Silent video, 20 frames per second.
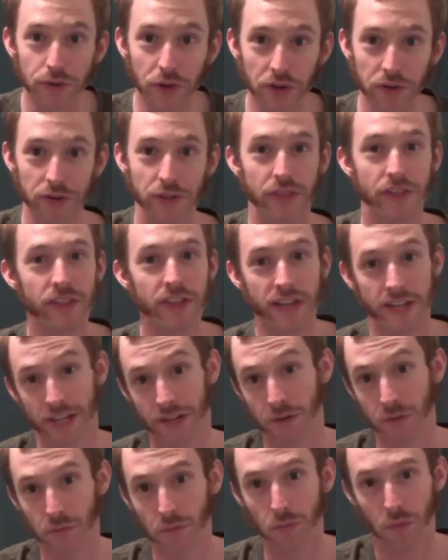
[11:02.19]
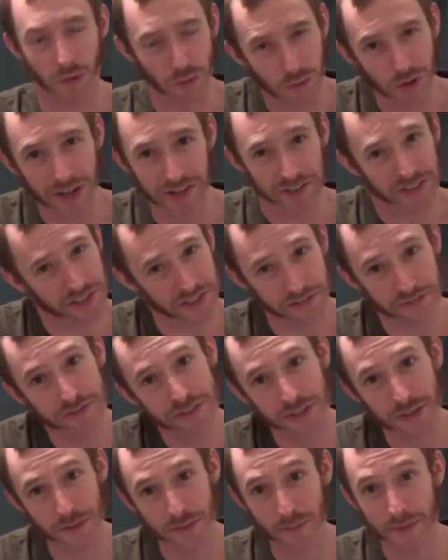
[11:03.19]
darn thing while watching a
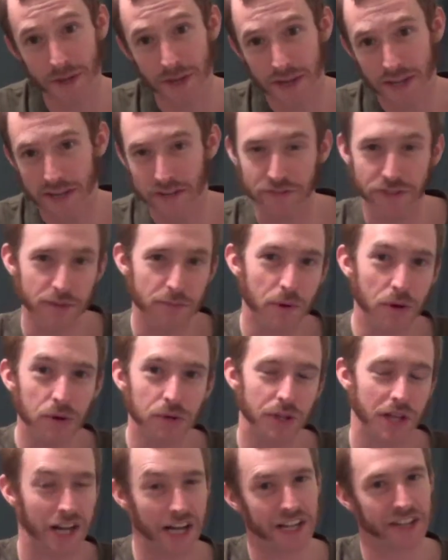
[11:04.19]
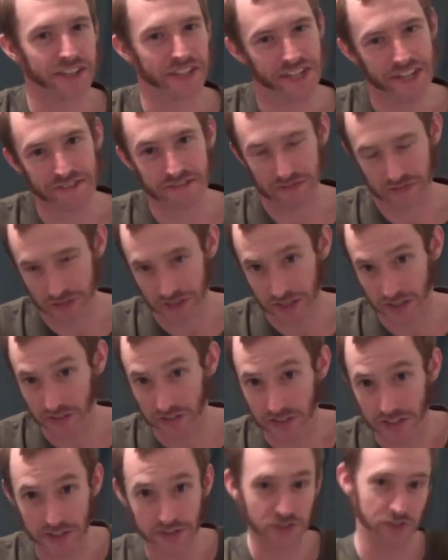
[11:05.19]
filmola on the
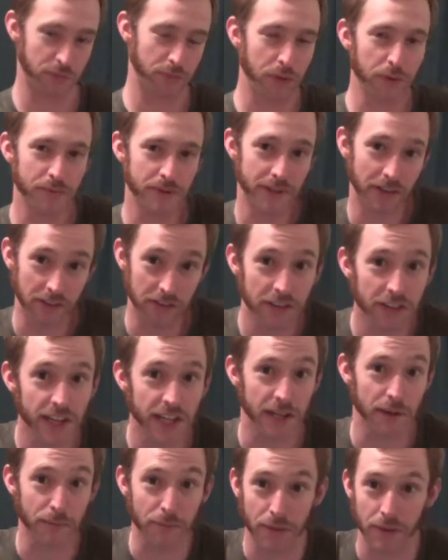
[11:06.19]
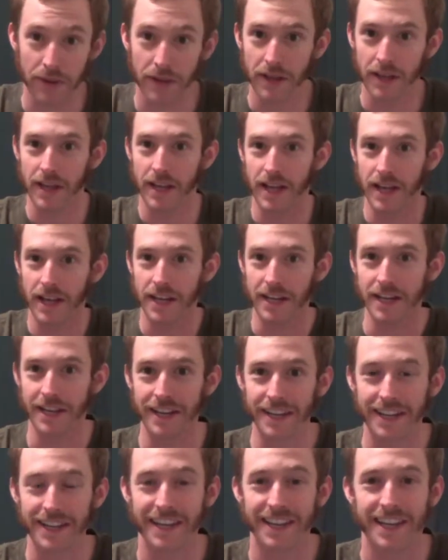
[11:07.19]
Netflix, and it just put me to sleep.
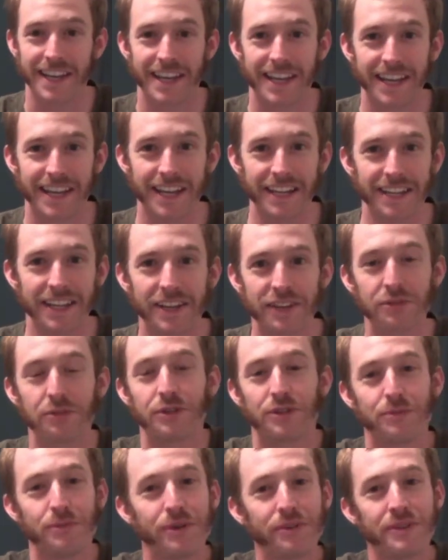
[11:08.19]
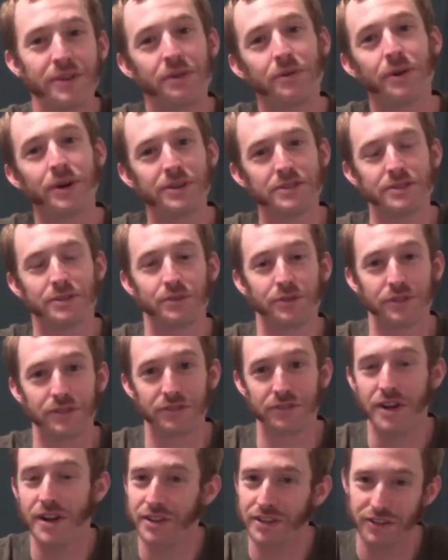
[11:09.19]
Can you guess which movie it was? It was
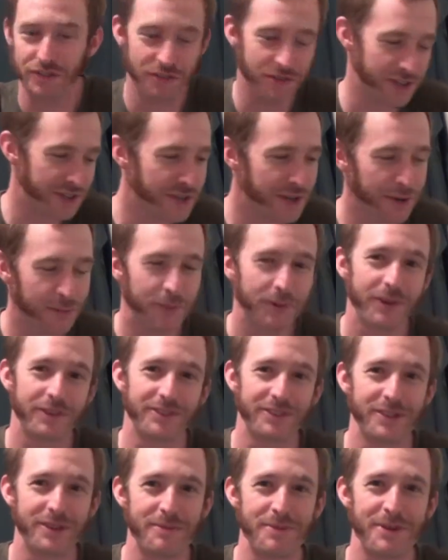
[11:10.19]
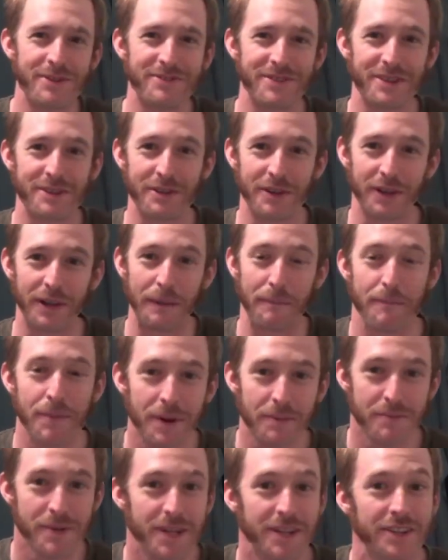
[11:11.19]
Francis Ford Coppola's new movie, really
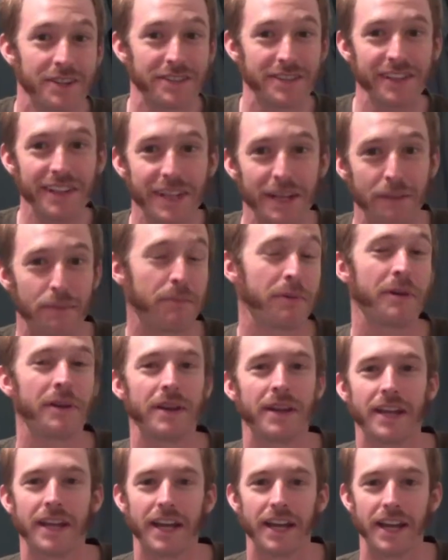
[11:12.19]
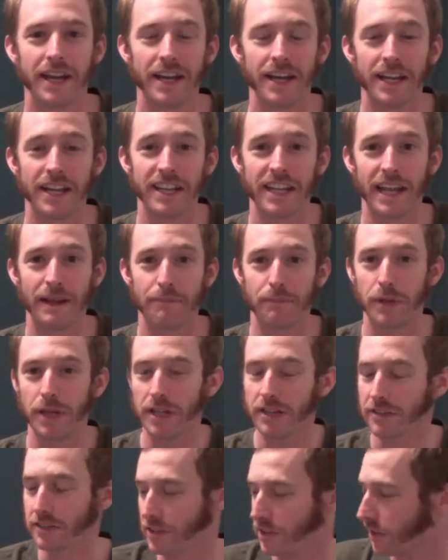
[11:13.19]
put me to sleep, and that
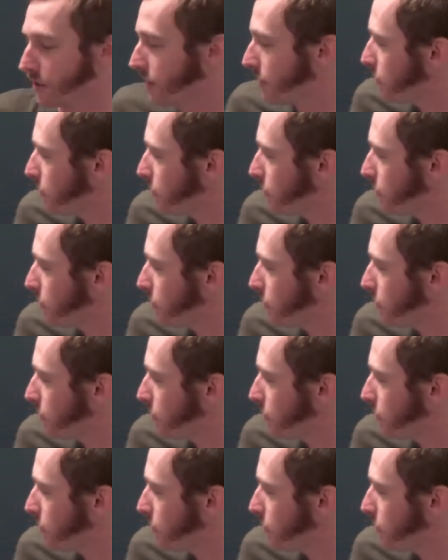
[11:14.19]
pizza.